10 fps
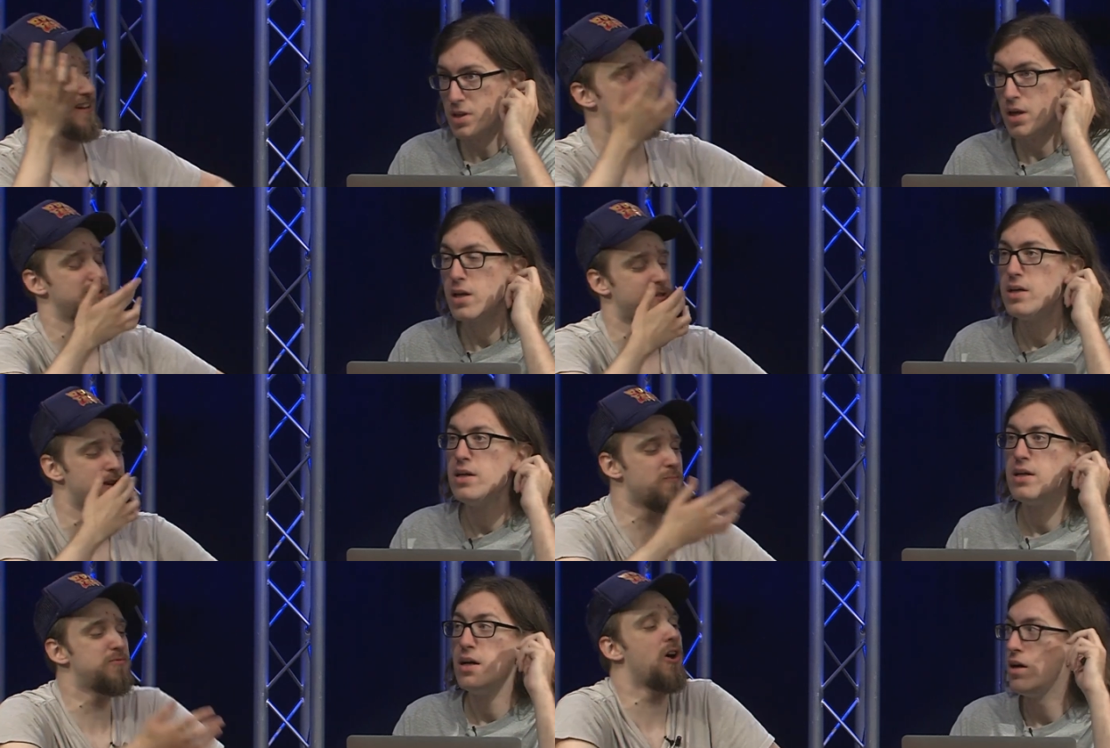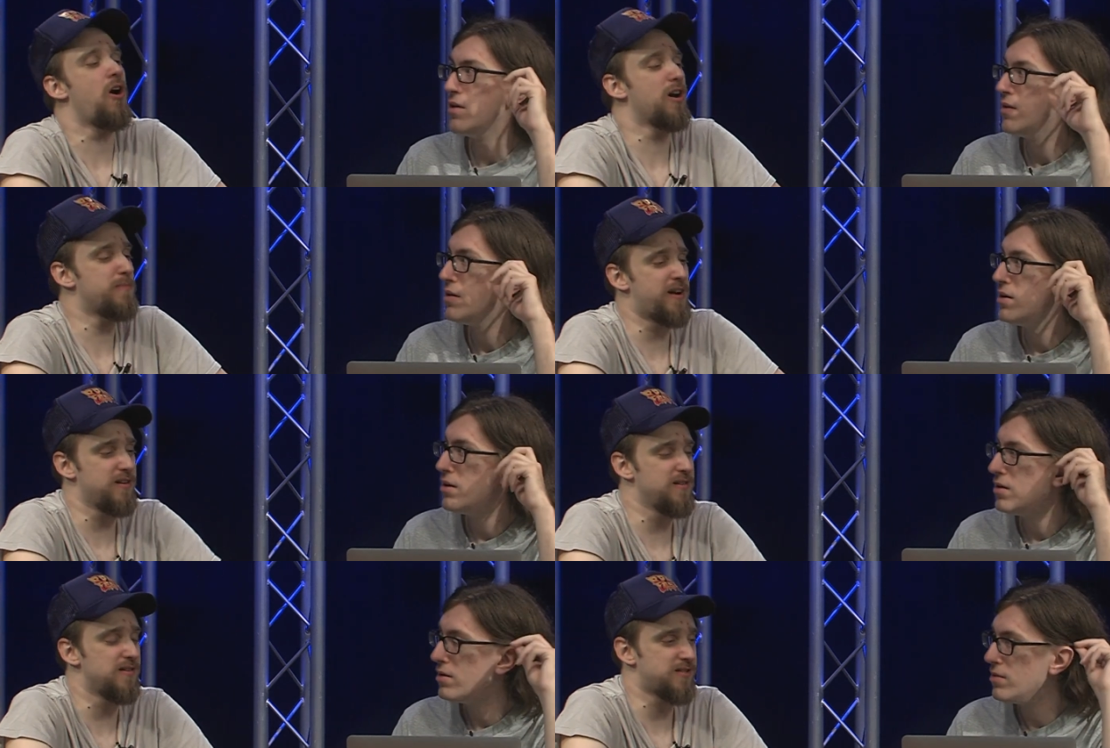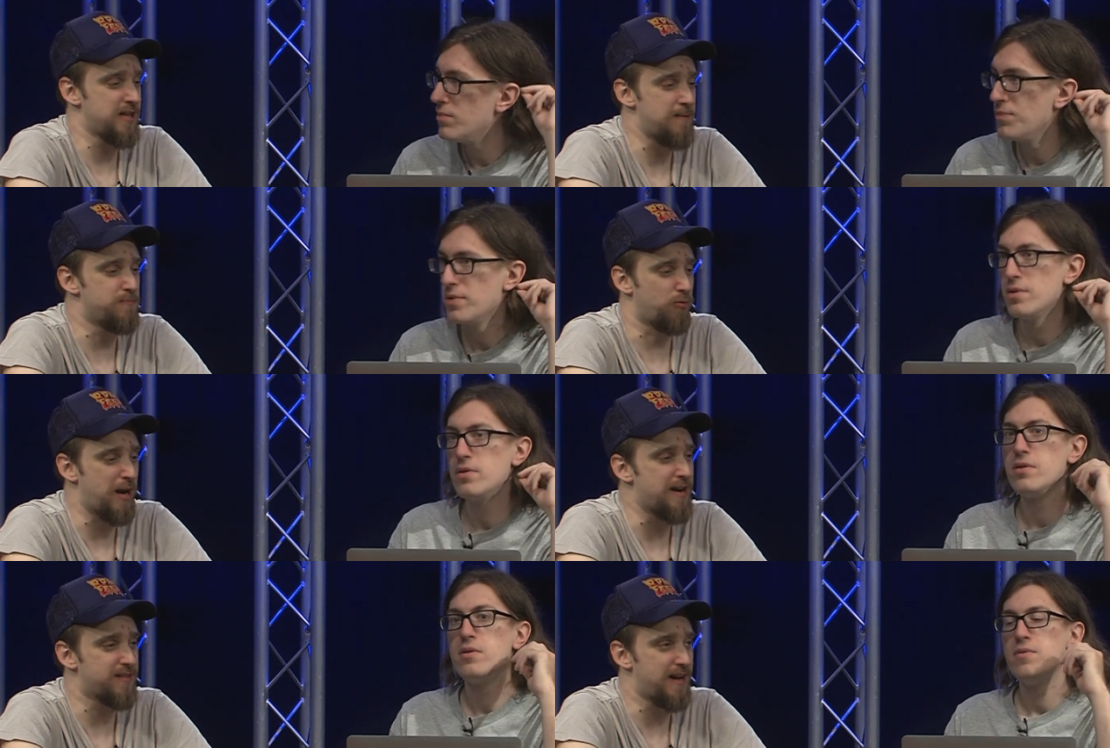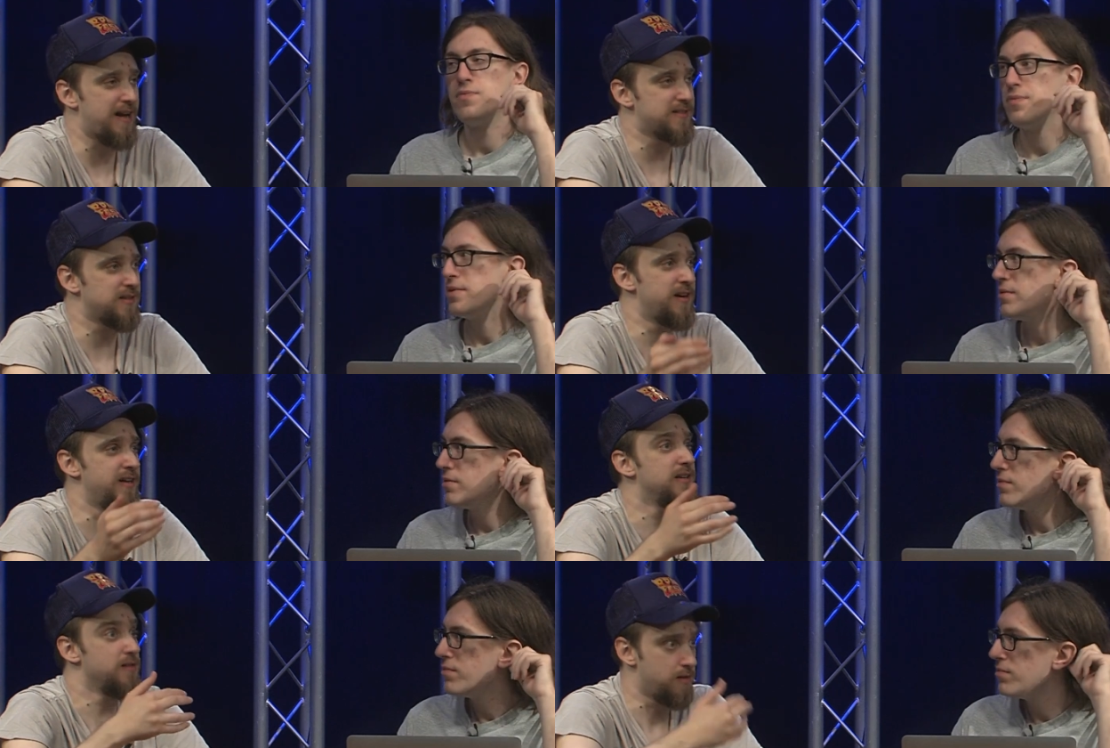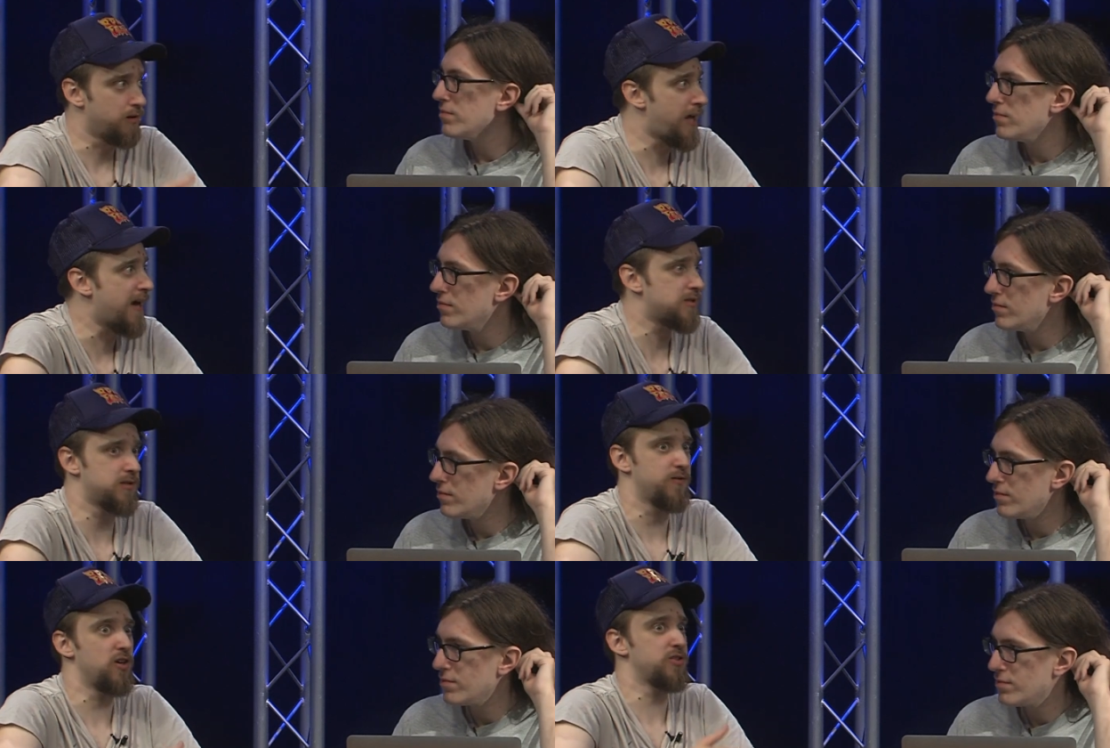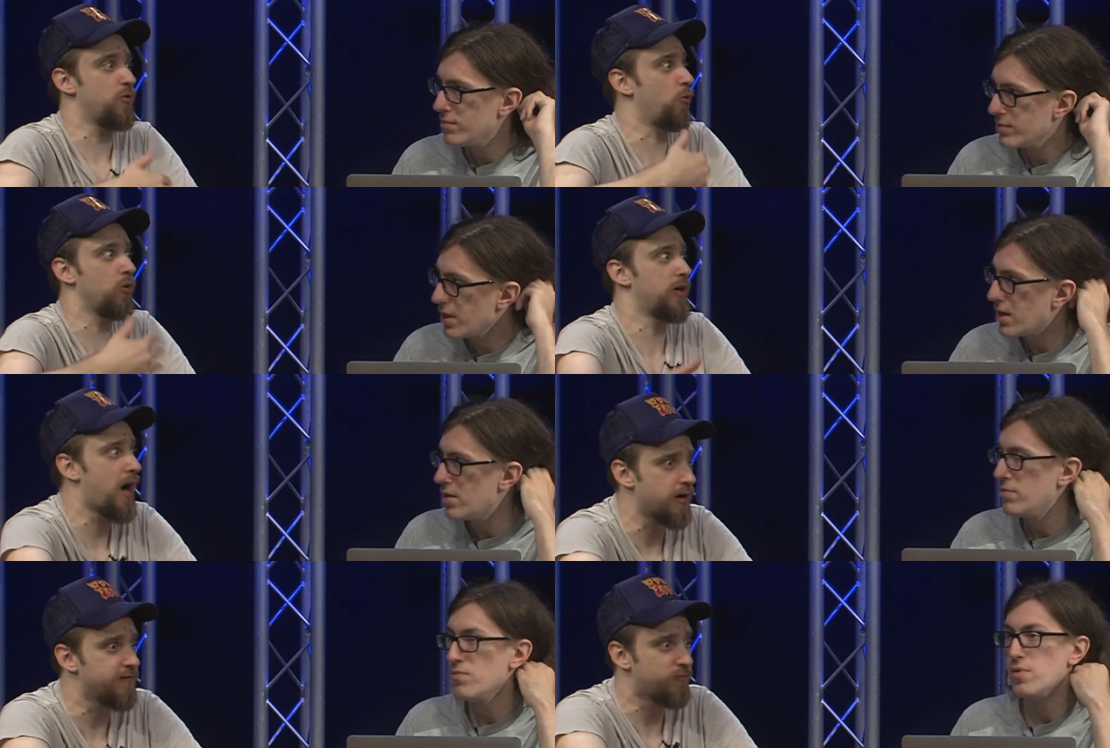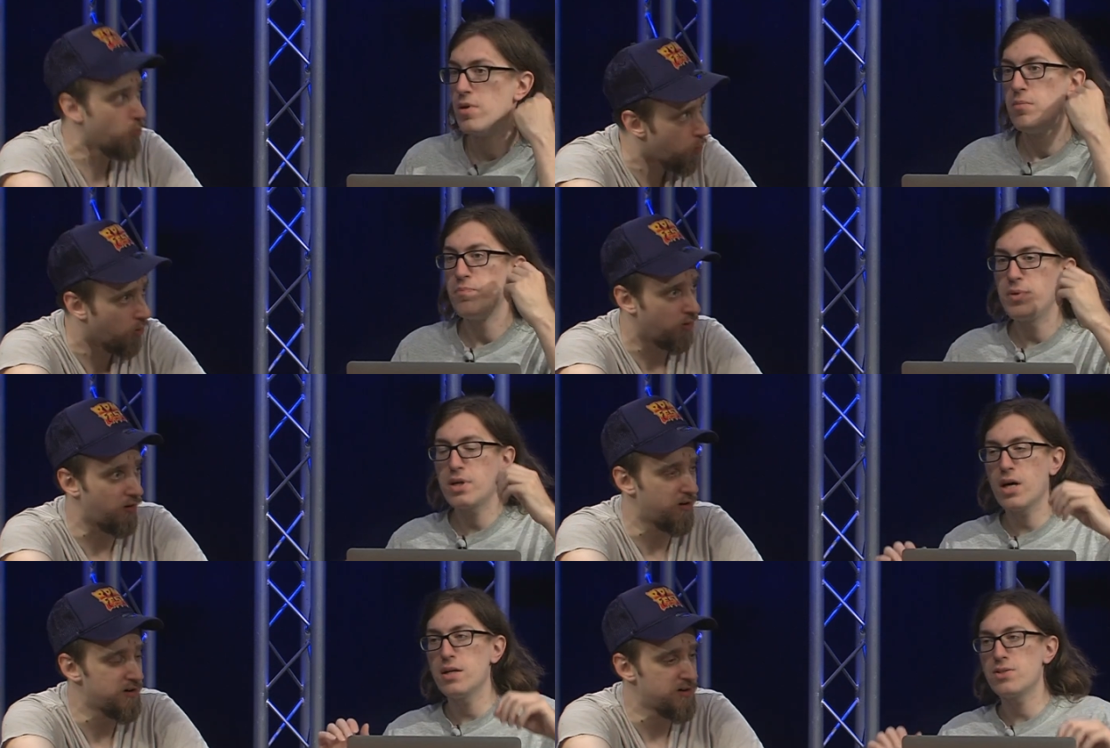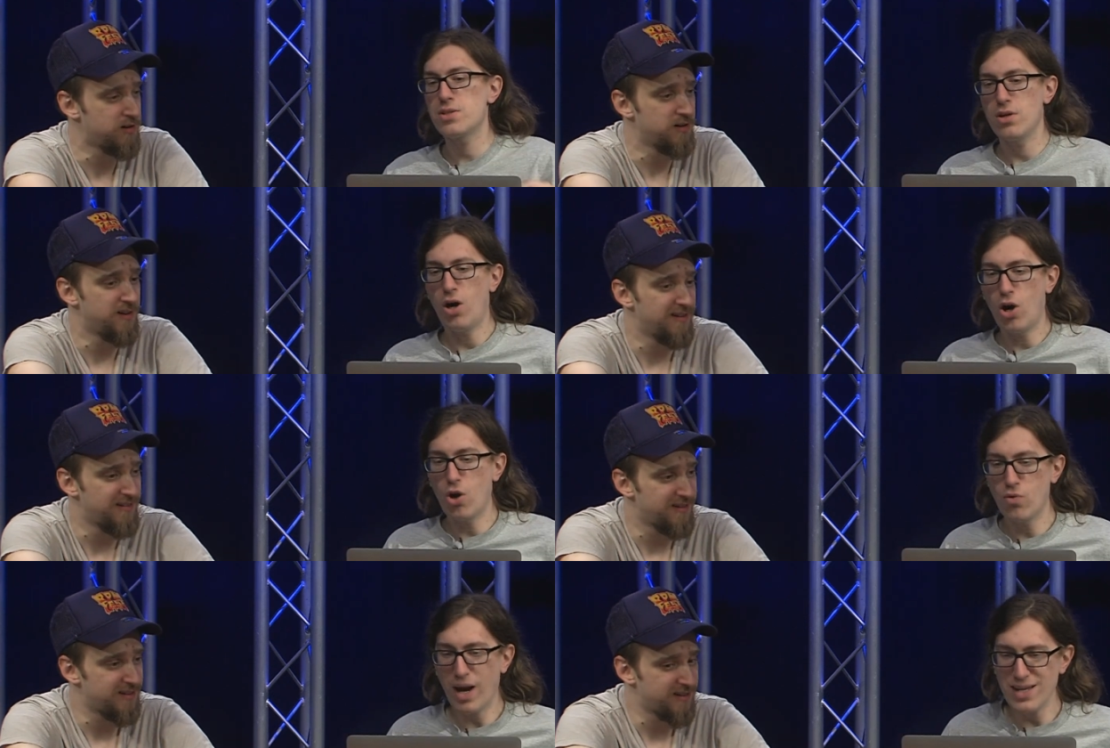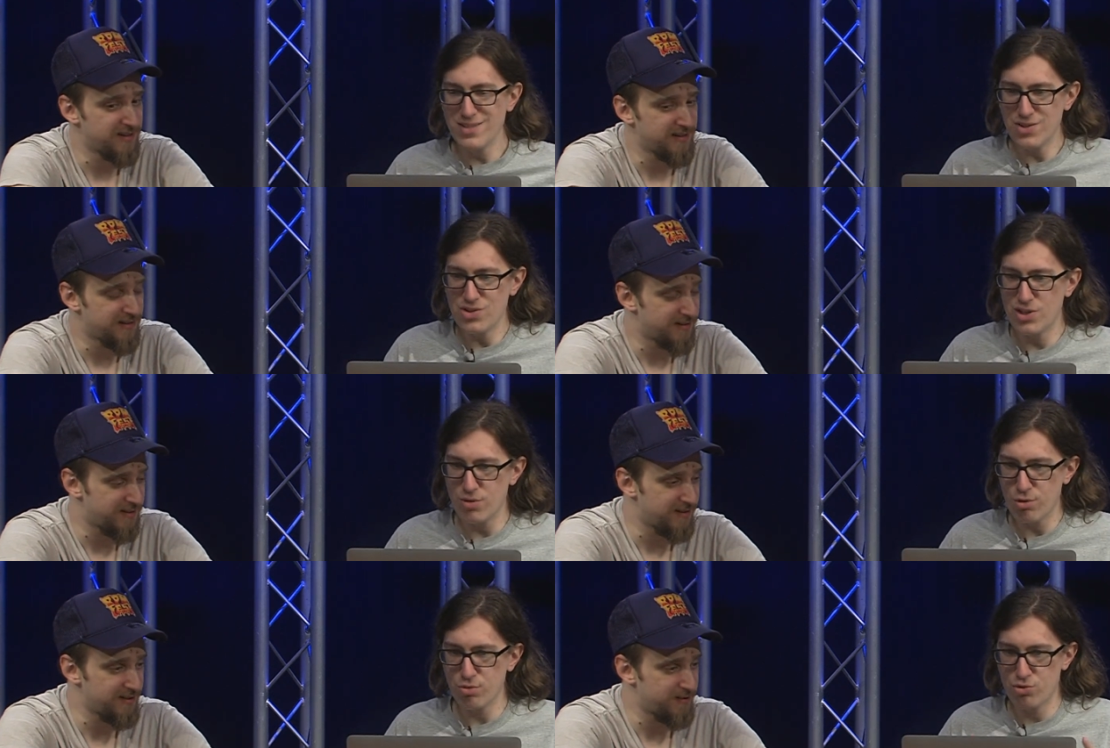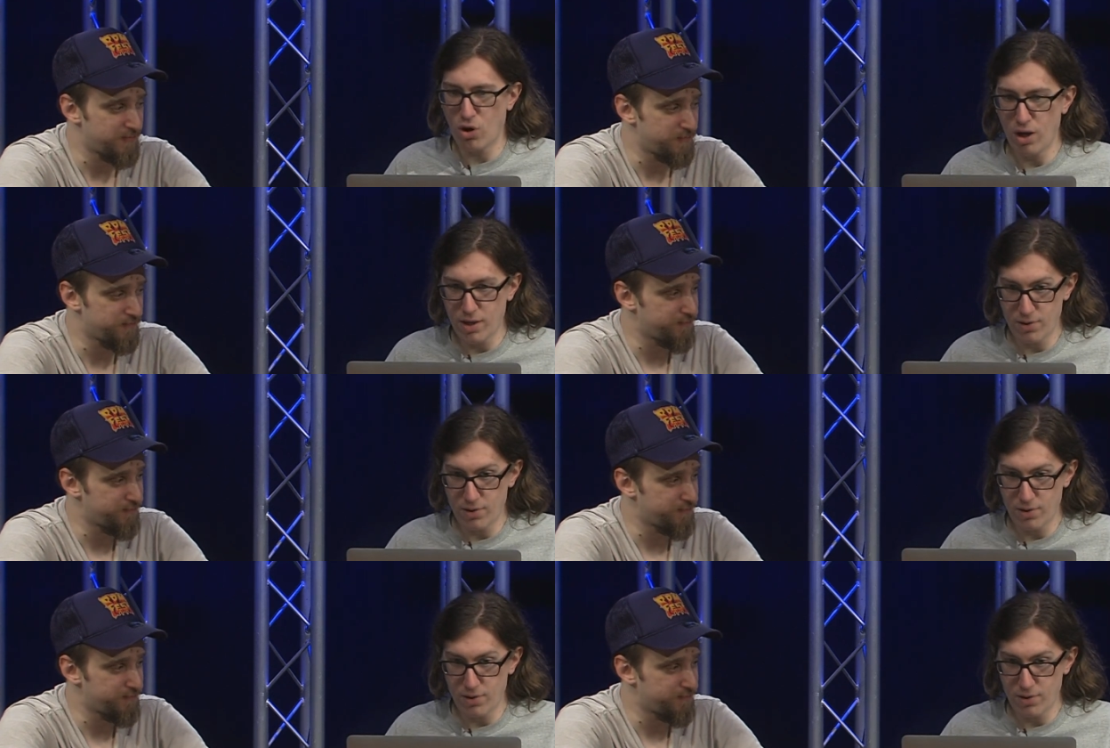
Speaker 1: it, they don't talk about it in the same breath as like The Last of Us or yeah. God of War.
Speaker 2: Because Horizon Zero Dawn,